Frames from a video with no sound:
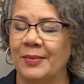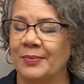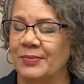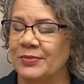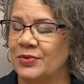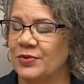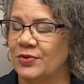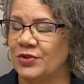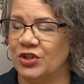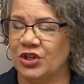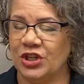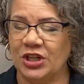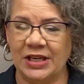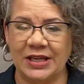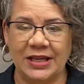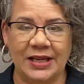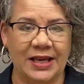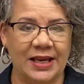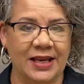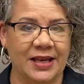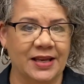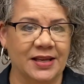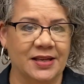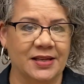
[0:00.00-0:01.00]
She
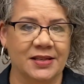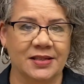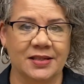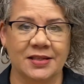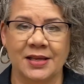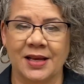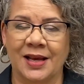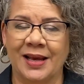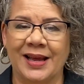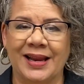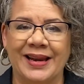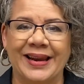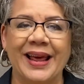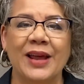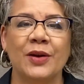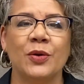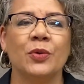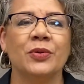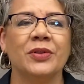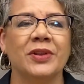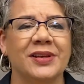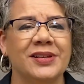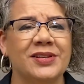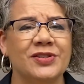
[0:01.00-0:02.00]
is not
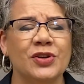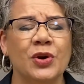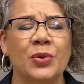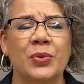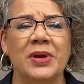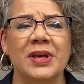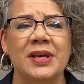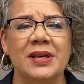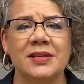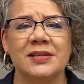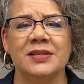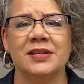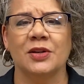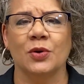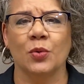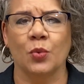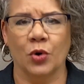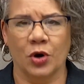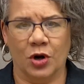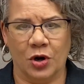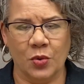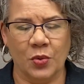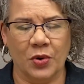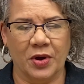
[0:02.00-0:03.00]
only so easy to
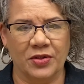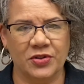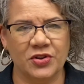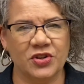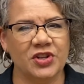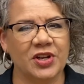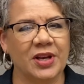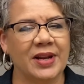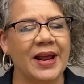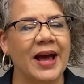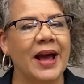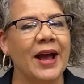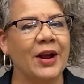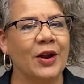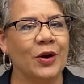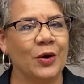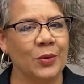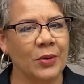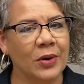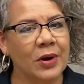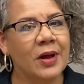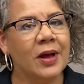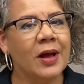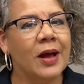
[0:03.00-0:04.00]
work with, she and I are
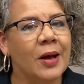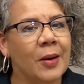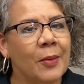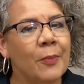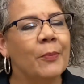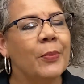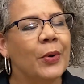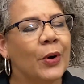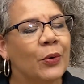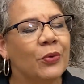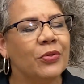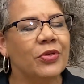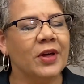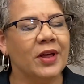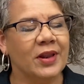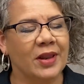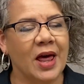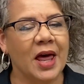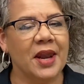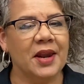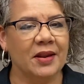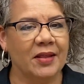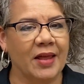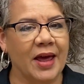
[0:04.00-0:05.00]
both a lot
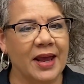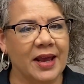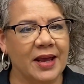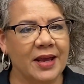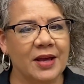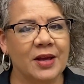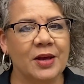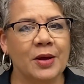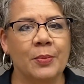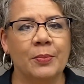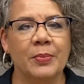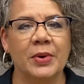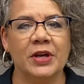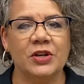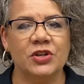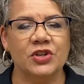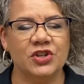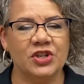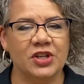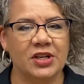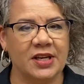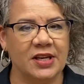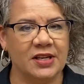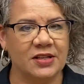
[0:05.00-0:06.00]
alike, but
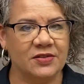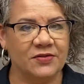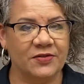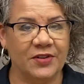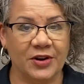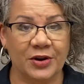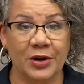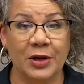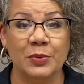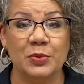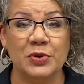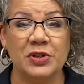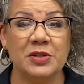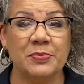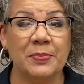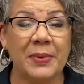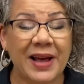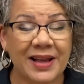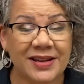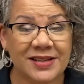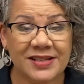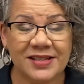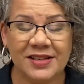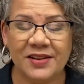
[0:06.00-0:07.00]
she is very
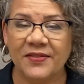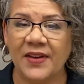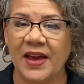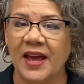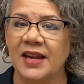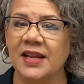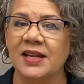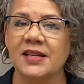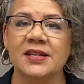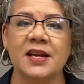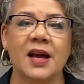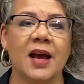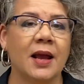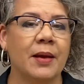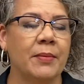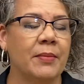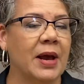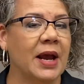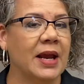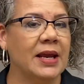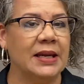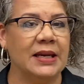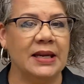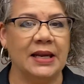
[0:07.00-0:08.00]
responsive. Anytime
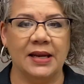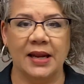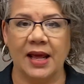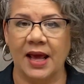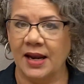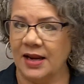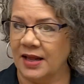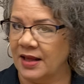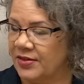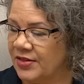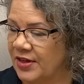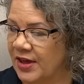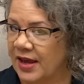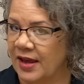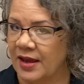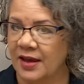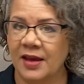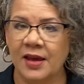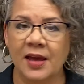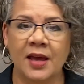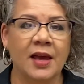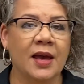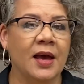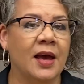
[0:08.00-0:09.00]
I need anything,
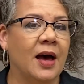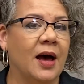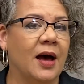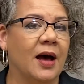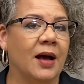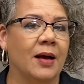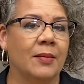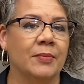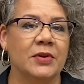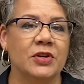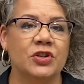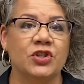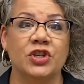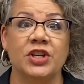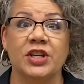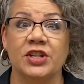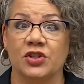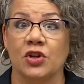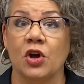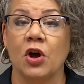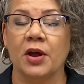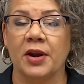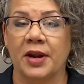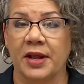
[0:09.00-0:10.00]
she is
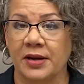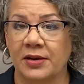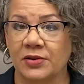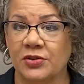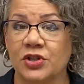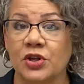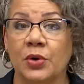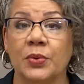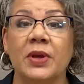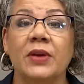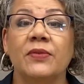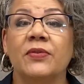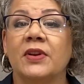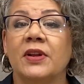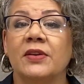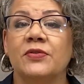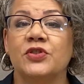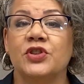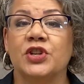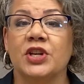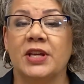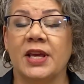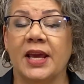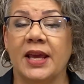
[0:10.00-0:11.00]
on it. So even if
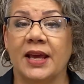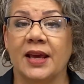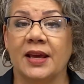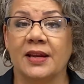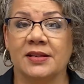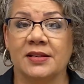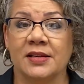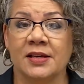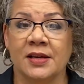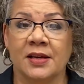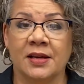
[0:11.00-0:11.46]
she can't